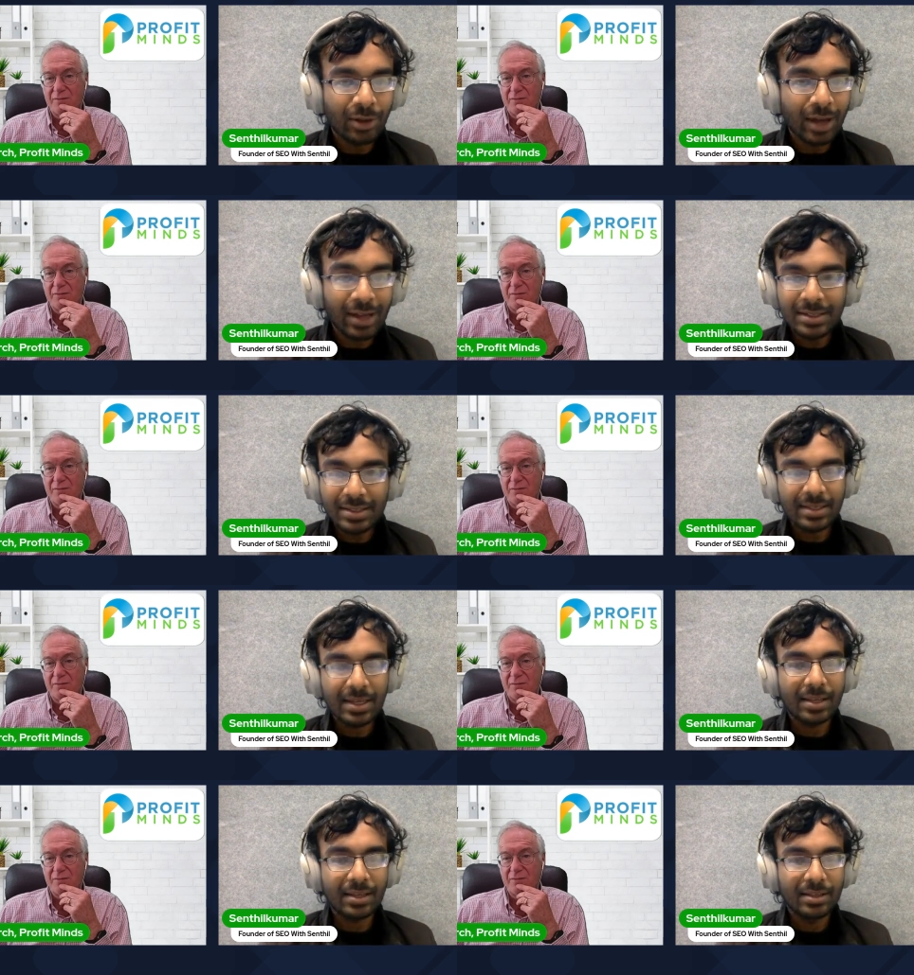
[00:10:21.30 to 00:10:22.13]
Speaker 1: is to
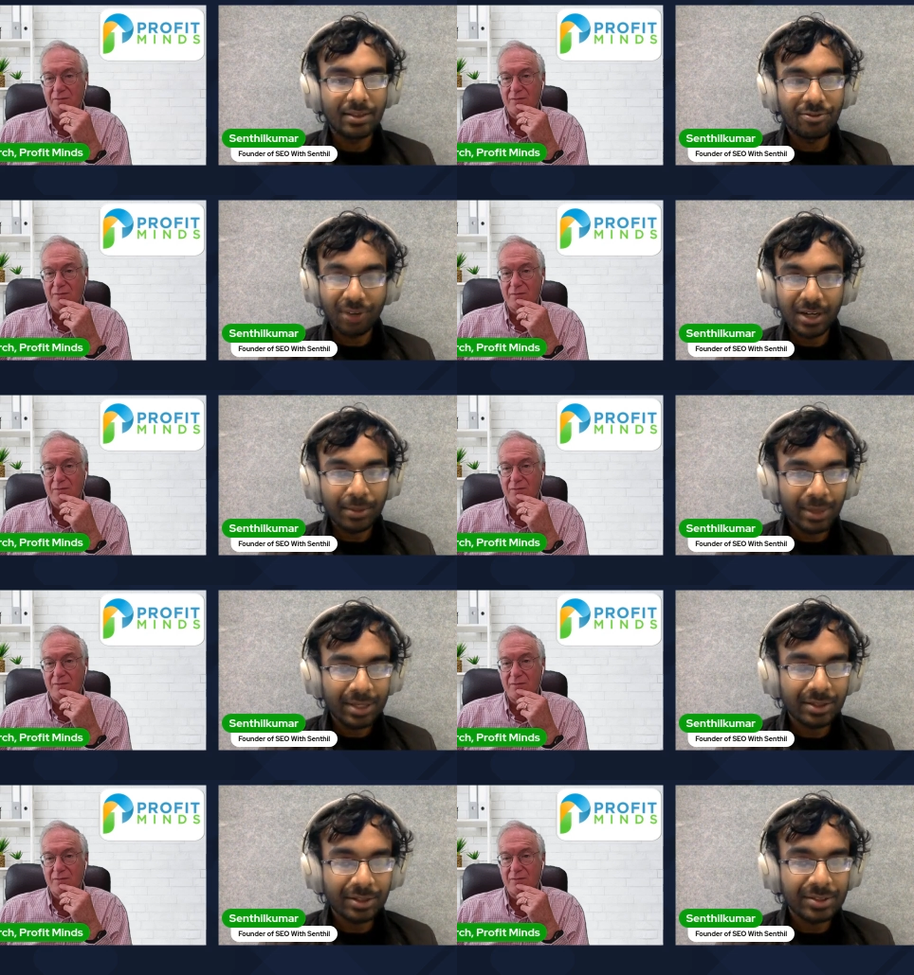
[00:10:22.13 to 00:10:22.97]
understand the
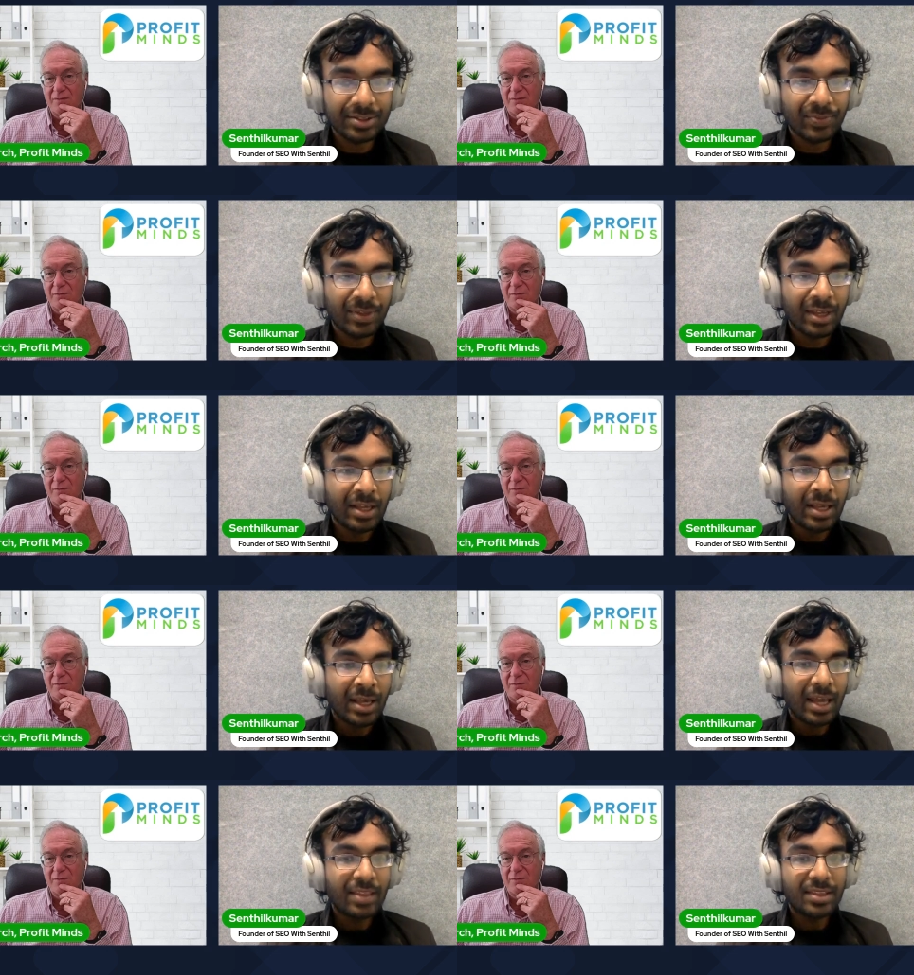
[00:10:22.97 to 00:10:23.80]
fundamentals.
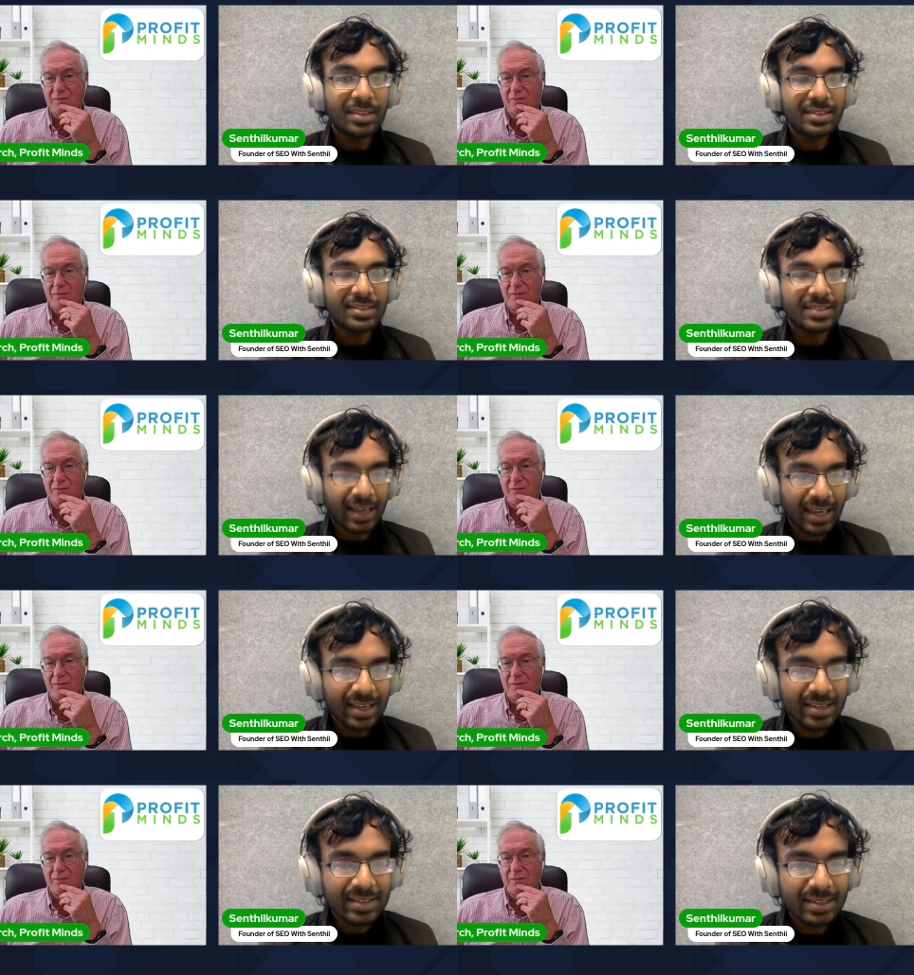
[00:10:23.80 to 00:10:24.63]
And then the
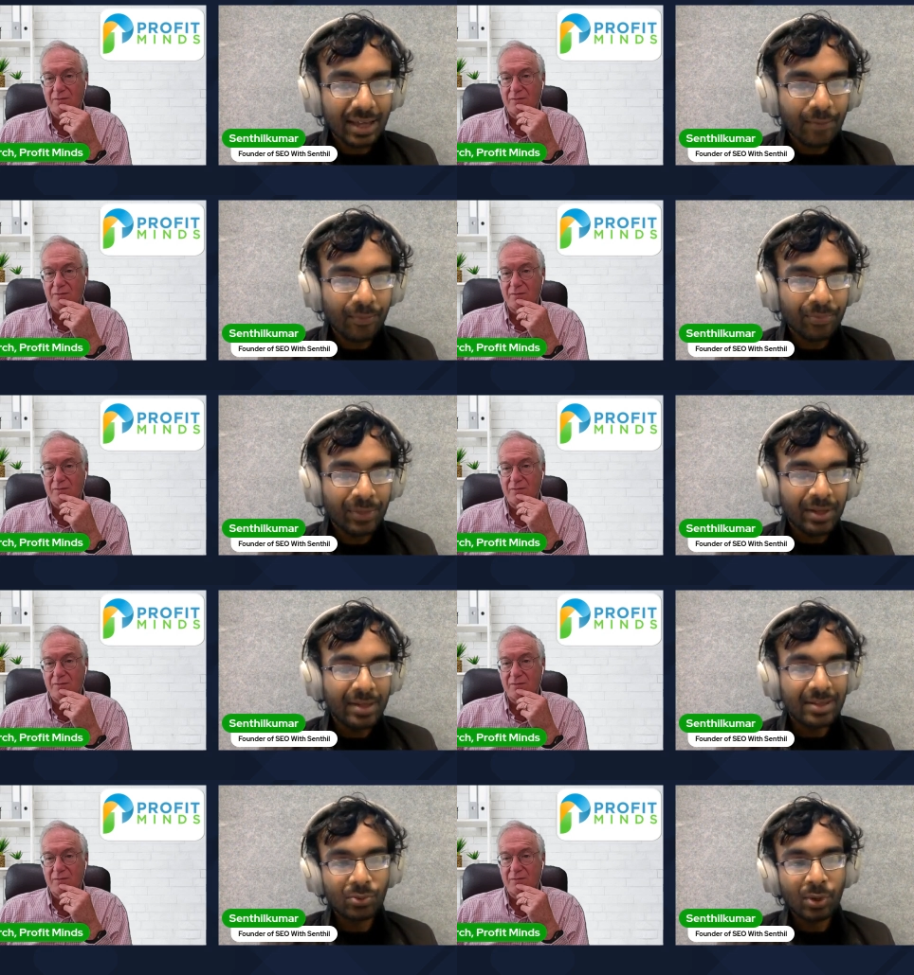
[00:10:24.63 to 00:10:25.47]
second step
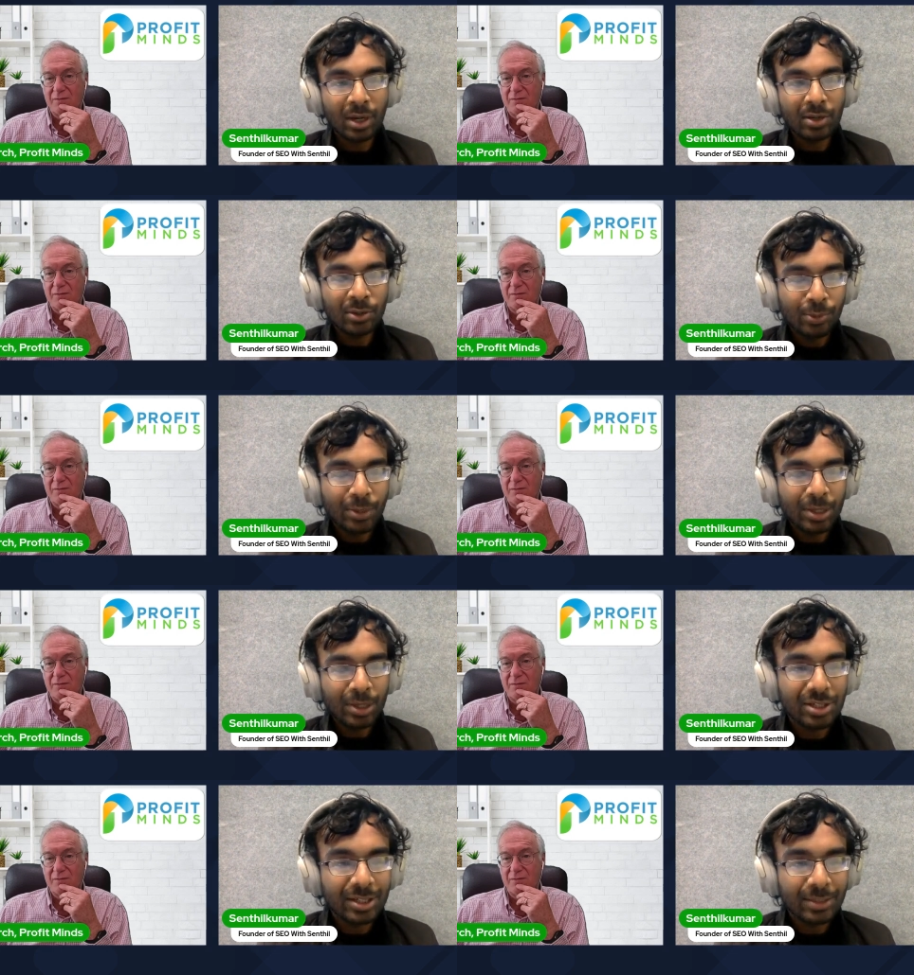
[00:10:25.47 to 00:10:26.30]
is what you
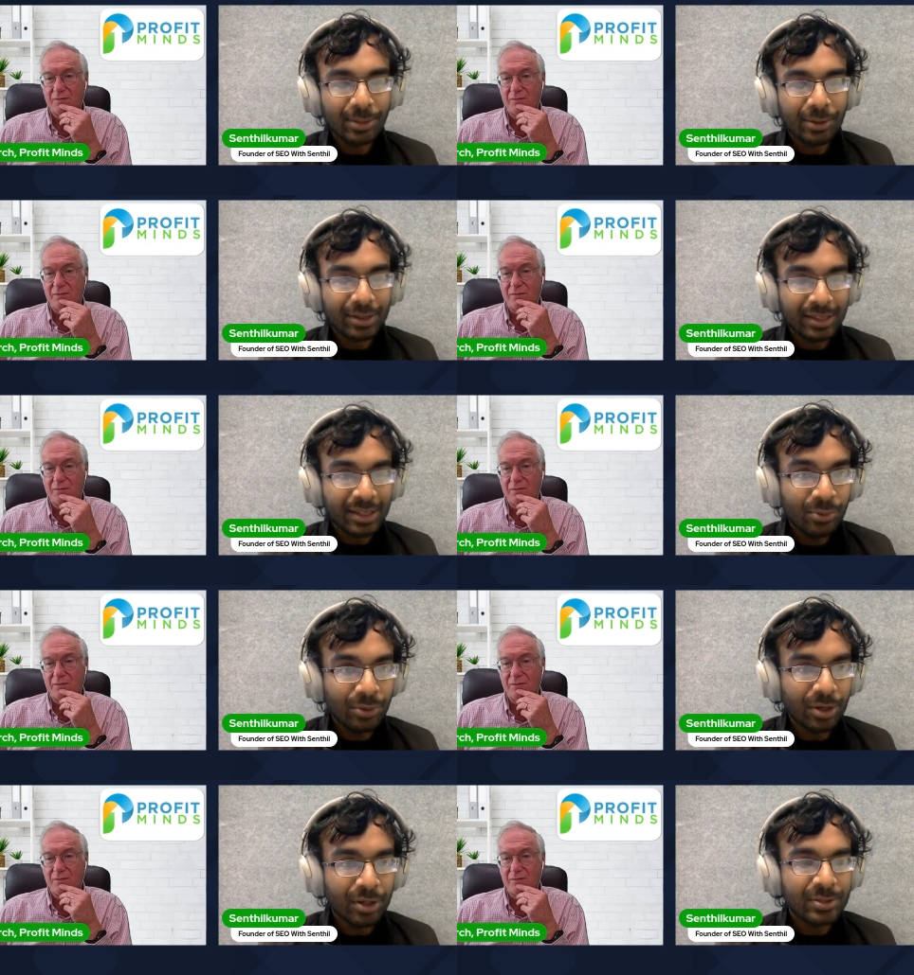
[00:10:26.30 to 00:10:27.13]
mentioned about the
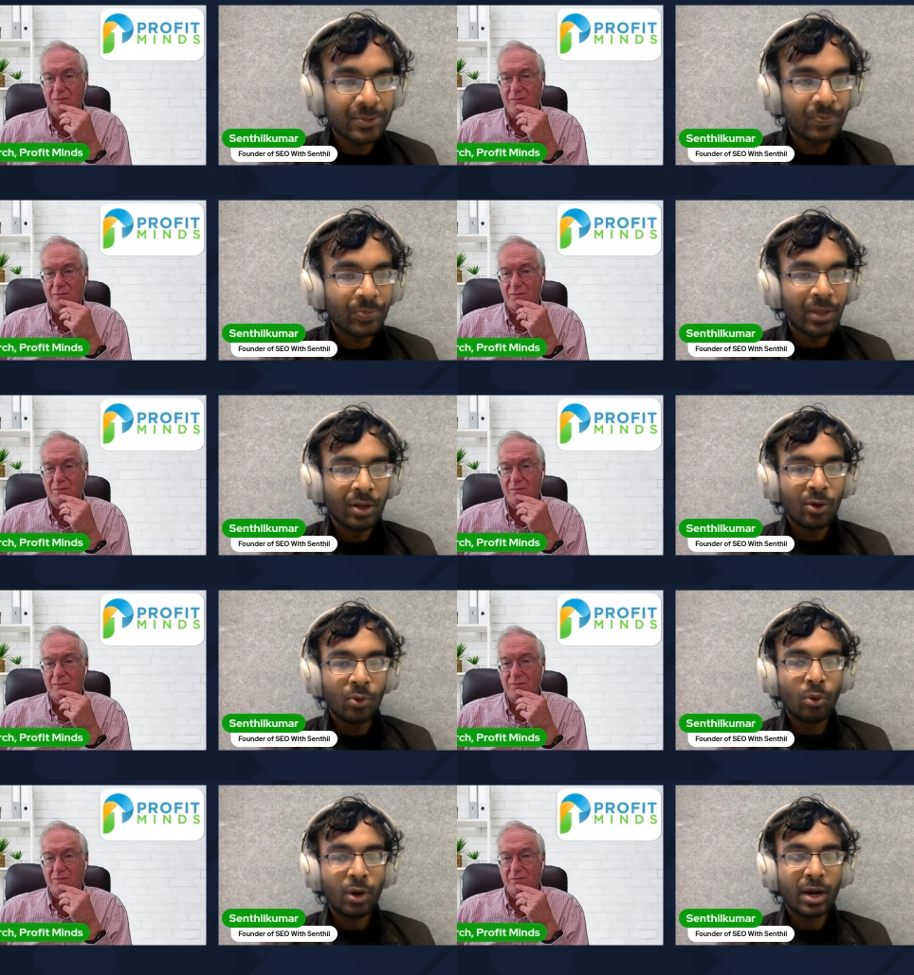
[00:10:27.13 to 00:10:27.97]
keywords,
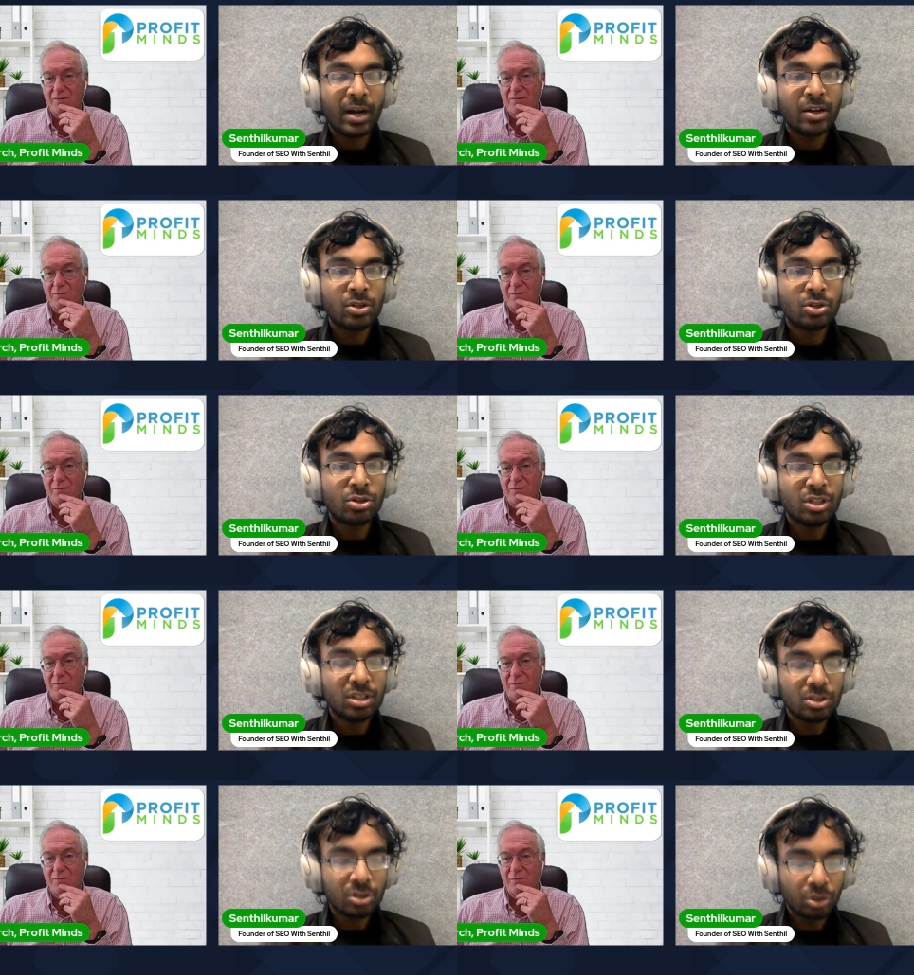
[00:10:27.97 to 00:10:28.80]
where you
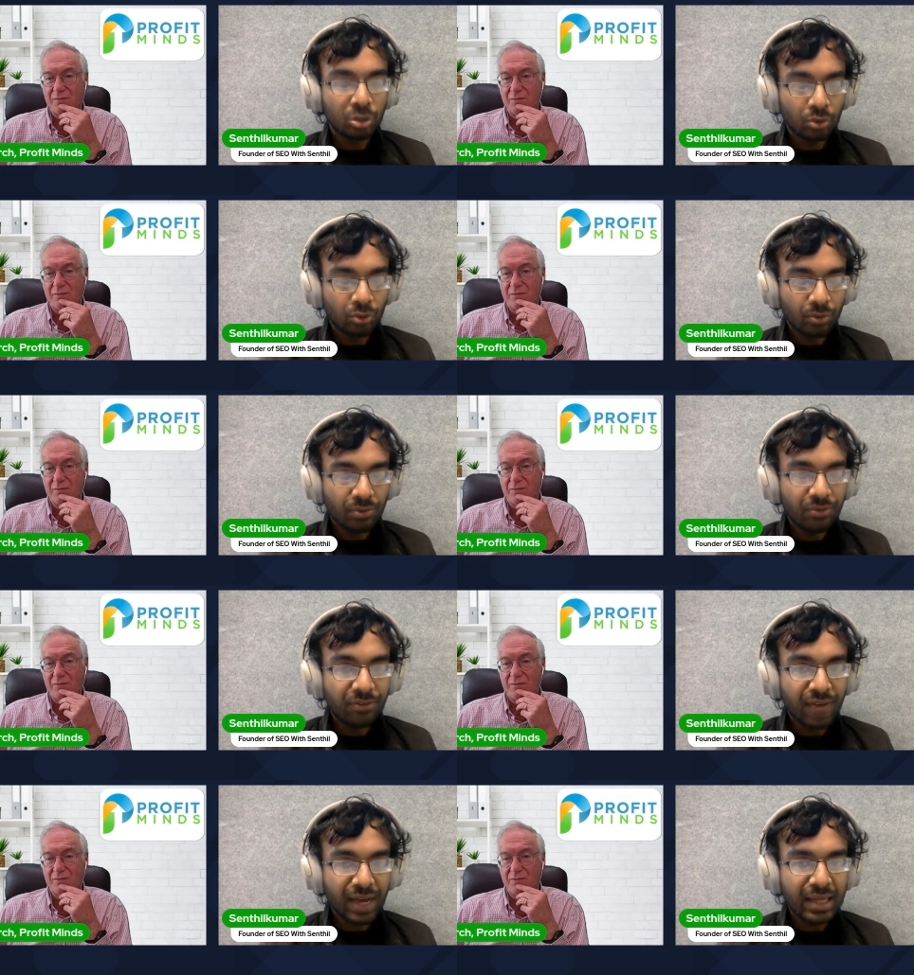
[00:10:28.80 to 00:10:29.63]
need to
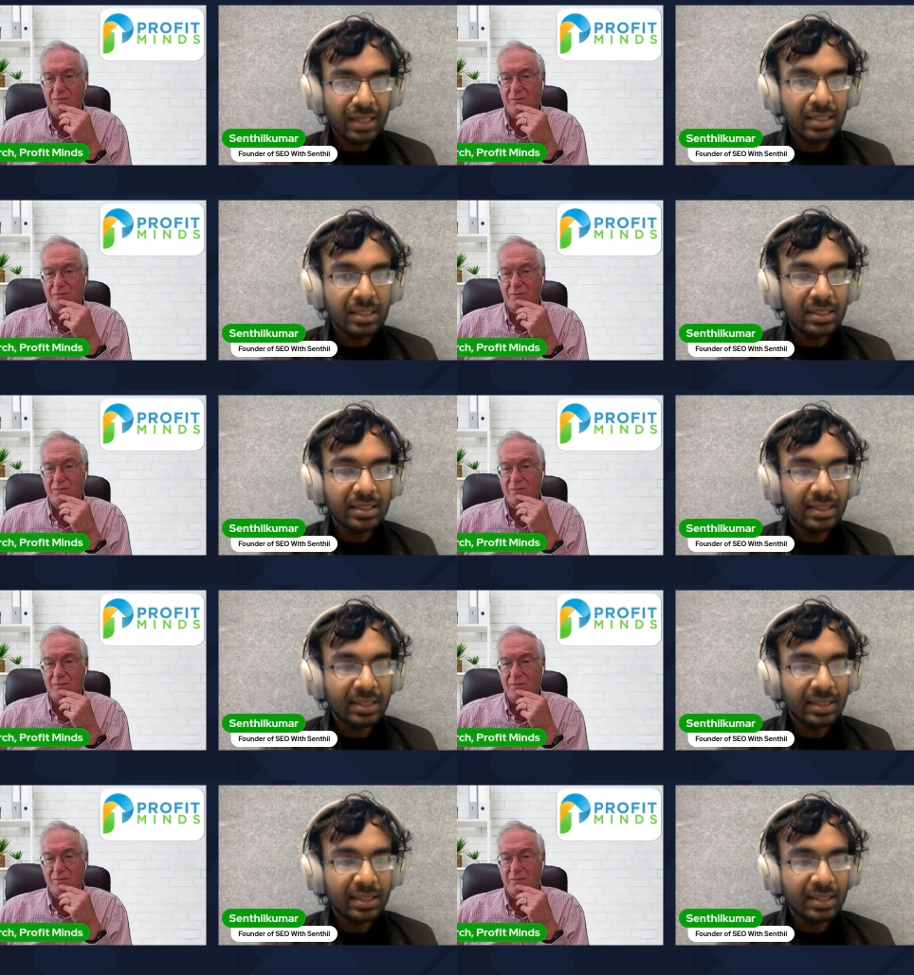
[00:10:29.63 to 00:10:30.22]
find